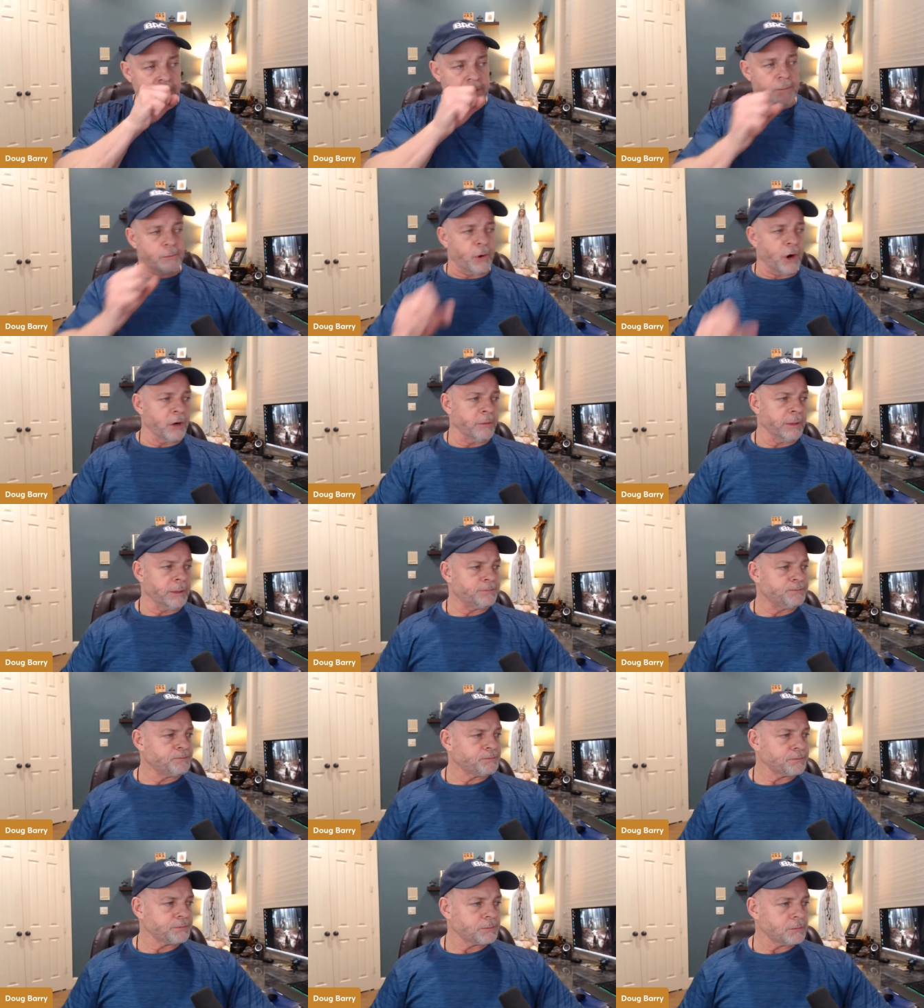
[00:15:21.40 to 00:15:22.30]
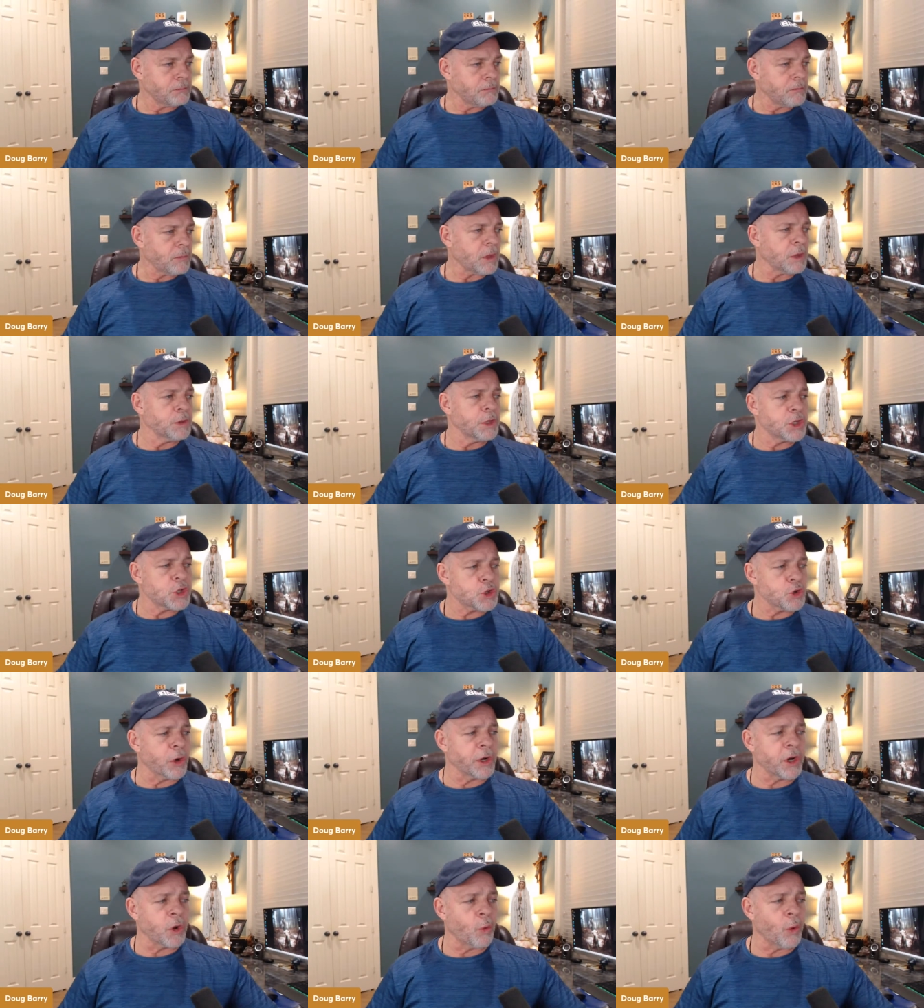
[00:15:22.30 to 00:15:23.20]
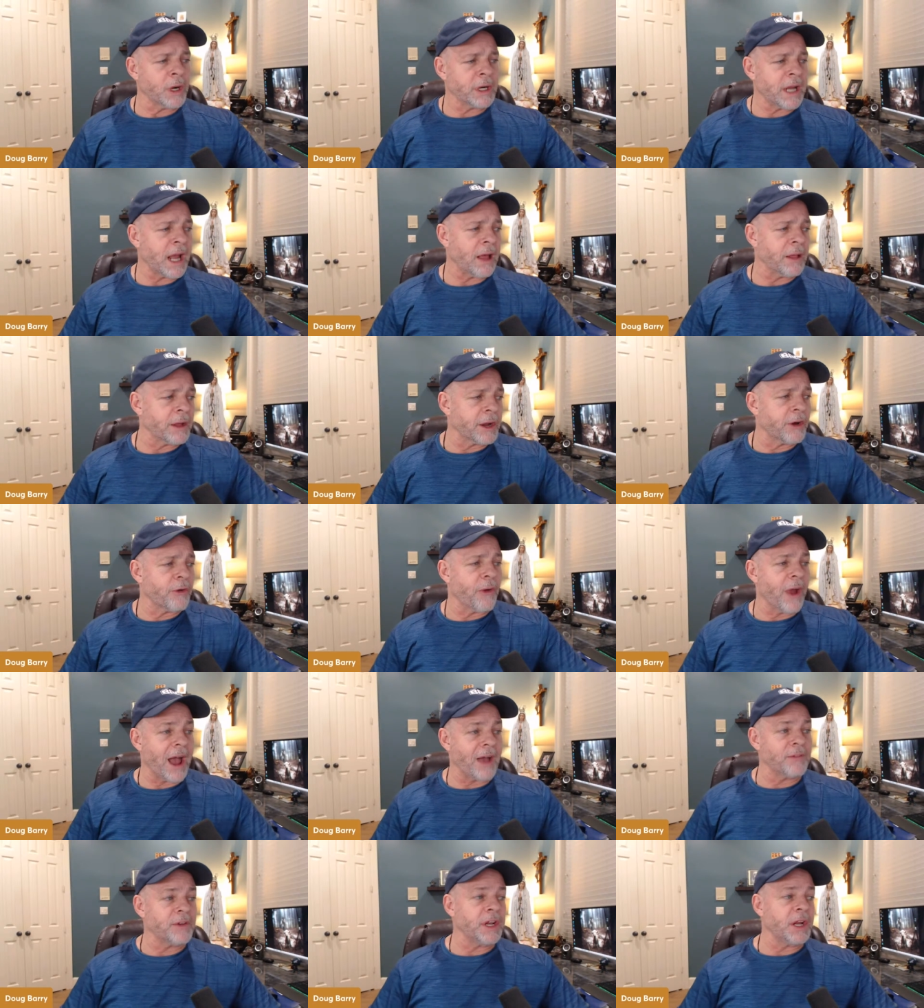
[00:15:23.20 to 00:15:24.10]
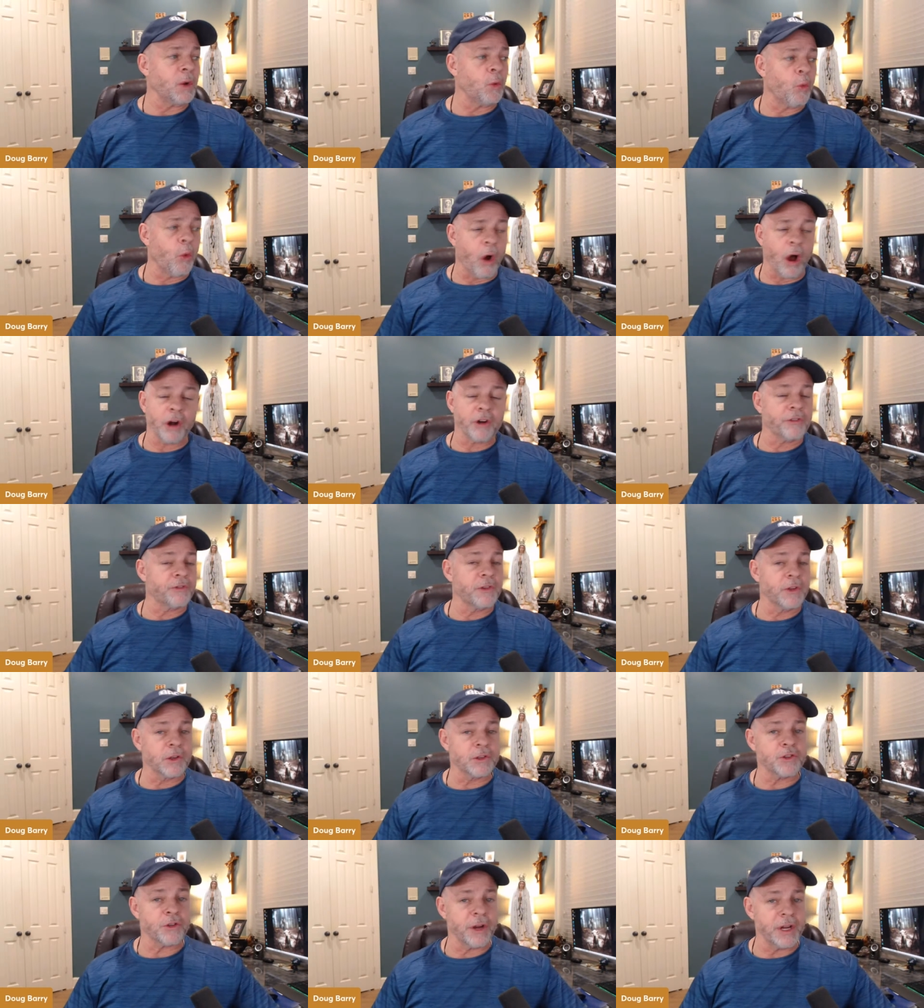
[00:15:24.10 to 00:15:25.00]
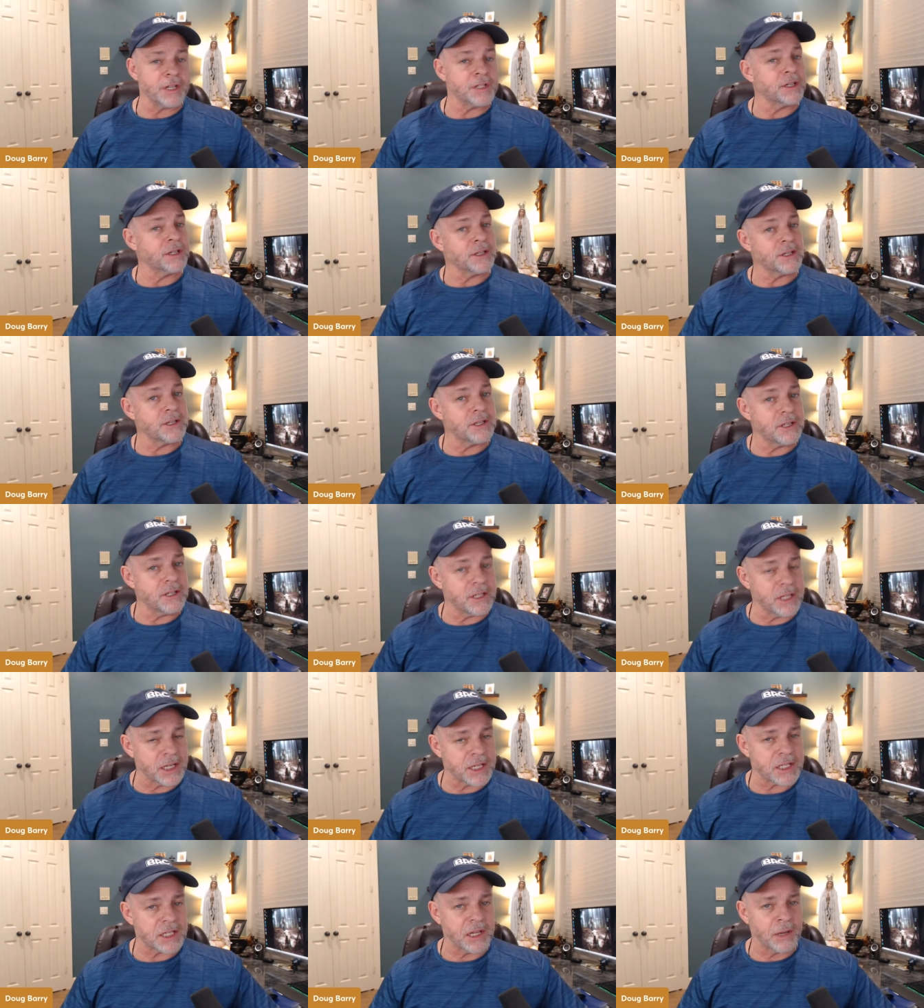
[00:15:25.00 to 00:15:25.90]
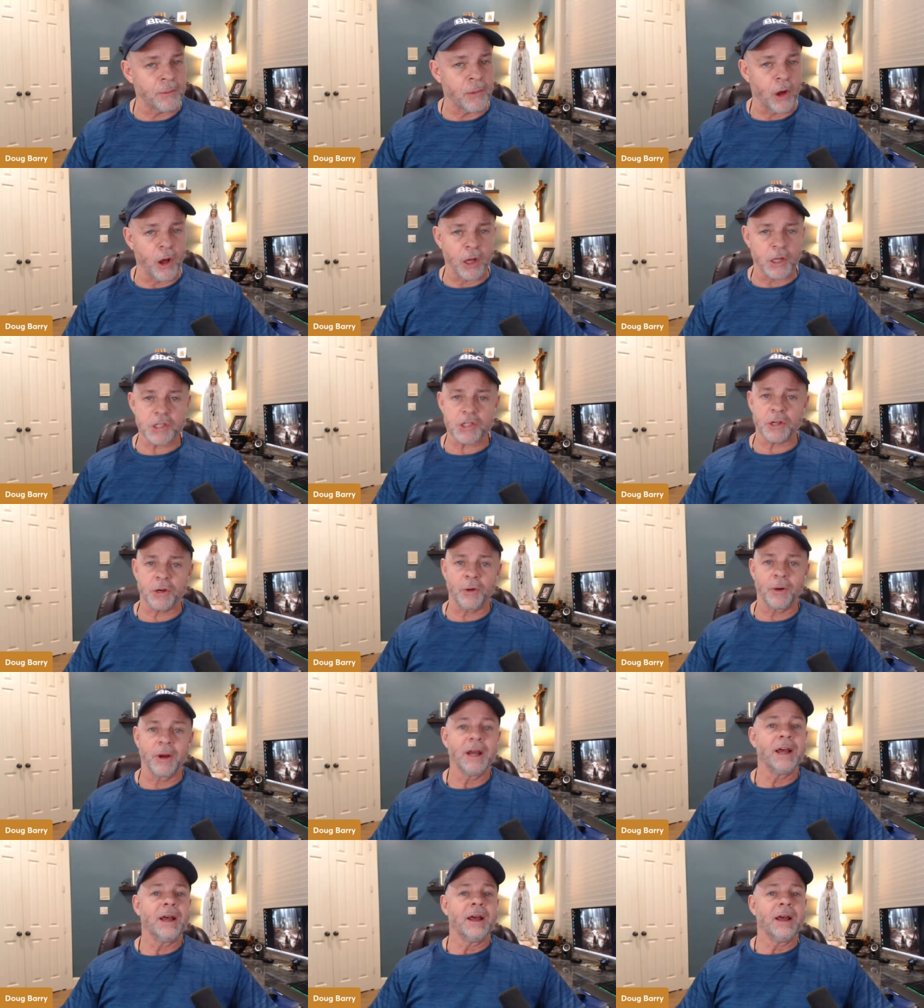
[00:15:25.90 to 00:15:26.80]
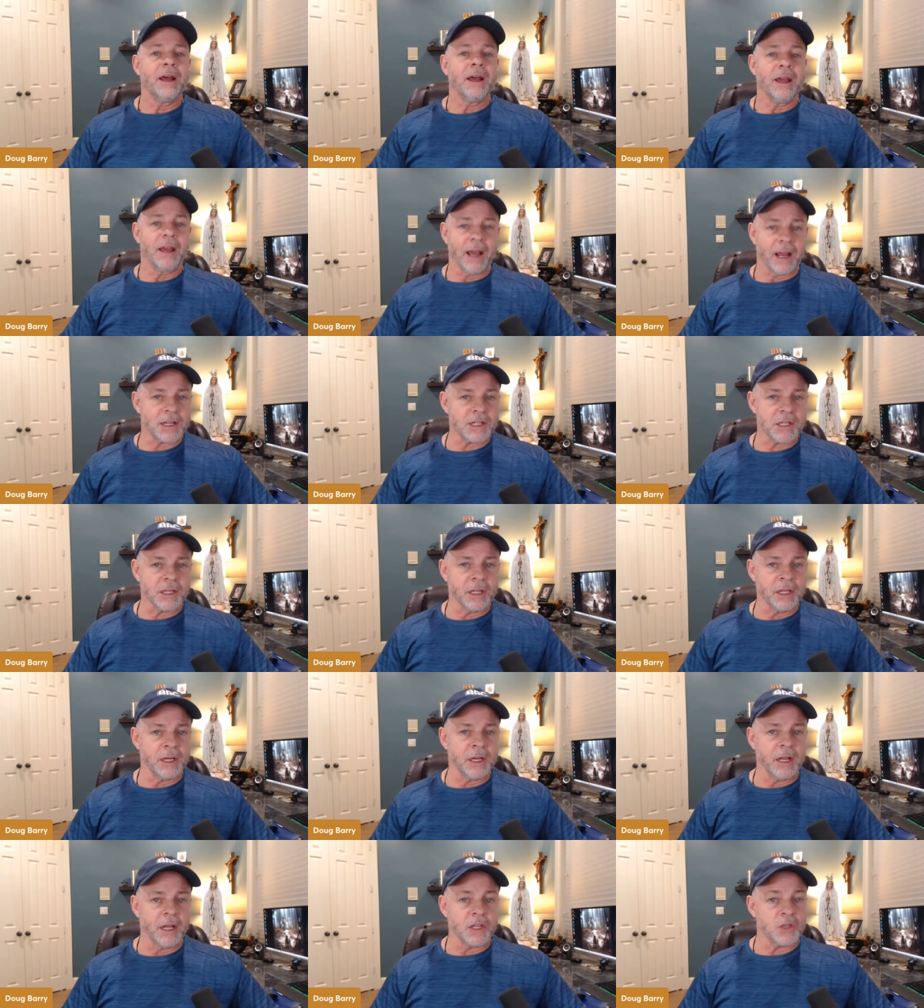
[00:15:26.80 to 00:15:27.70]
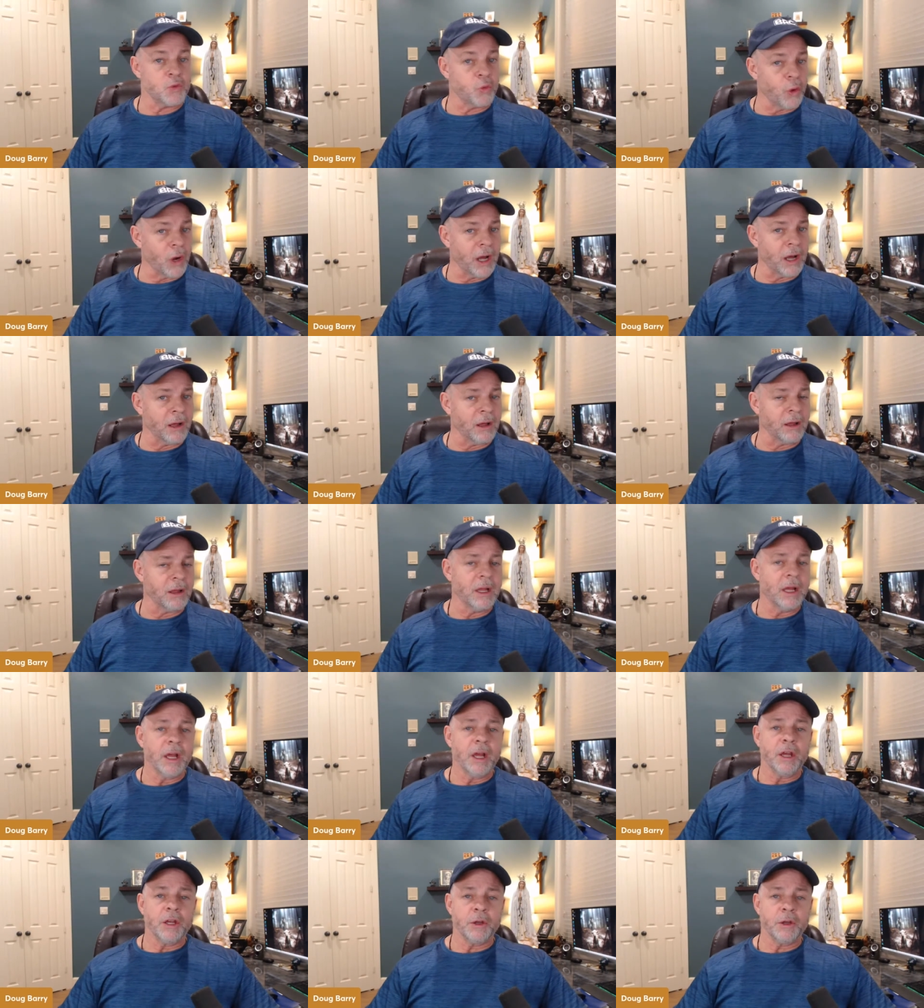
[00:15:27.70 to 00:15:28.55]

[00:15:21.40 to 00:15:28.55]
Pardon. The Sawyer 1 gallon gravity water filtration system, also excellent as well.